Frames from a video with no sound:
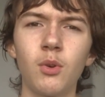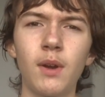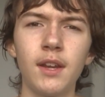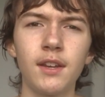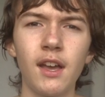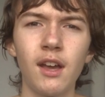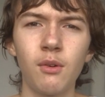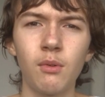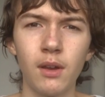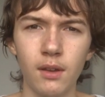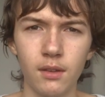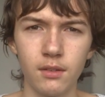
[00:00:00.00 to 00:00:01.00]
right
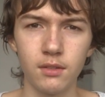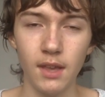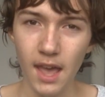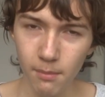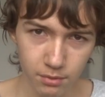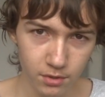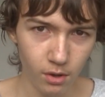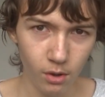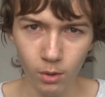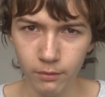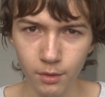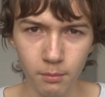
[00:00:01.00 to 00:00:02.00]
now to happen
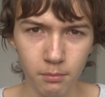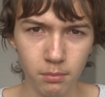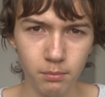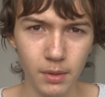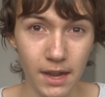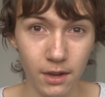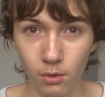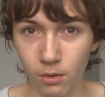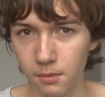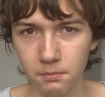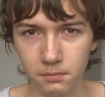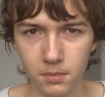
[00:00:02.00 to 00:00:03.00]
all over the planet,
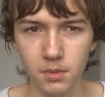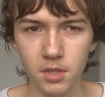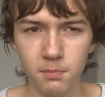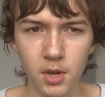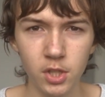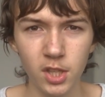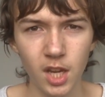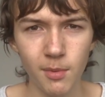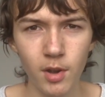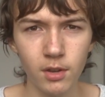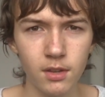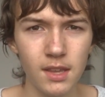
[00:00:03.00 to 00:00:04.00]
or especially in
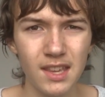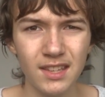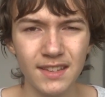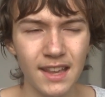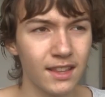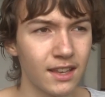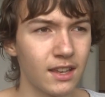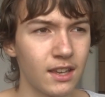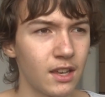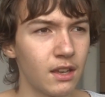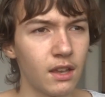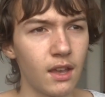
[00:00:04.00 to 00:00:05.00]
America, is that
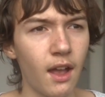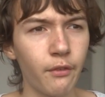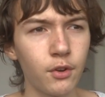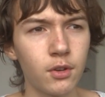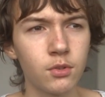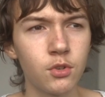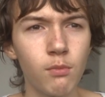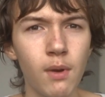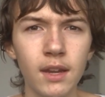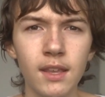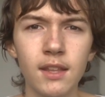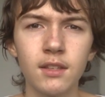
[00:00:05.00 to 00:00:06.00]
after Joe
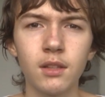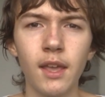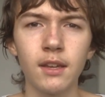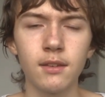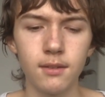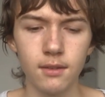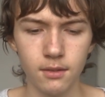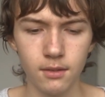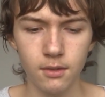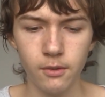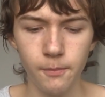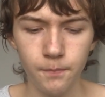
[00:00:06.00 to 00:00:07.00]
Biden gets elected,
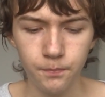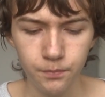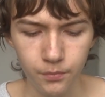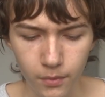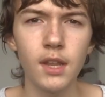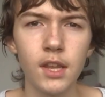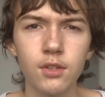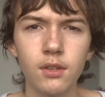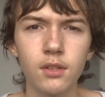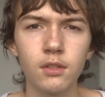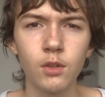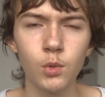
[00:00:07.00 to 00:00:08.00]
the
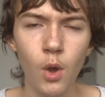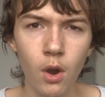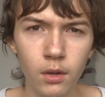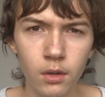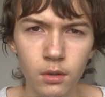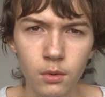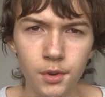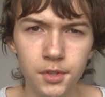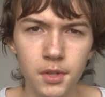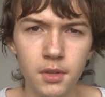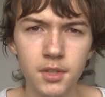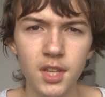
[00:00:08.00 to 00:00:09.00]
nation is no longer
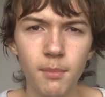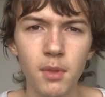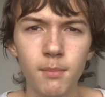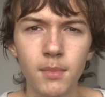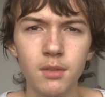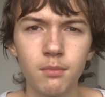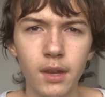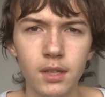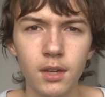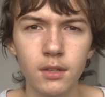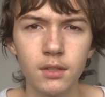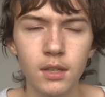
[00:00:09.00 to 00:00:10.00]
going to accept him as
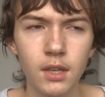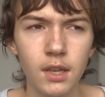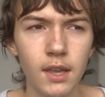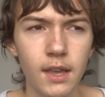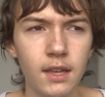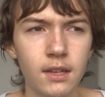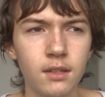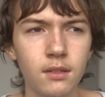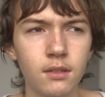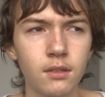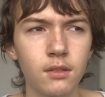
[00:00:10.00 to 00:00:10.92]
president. And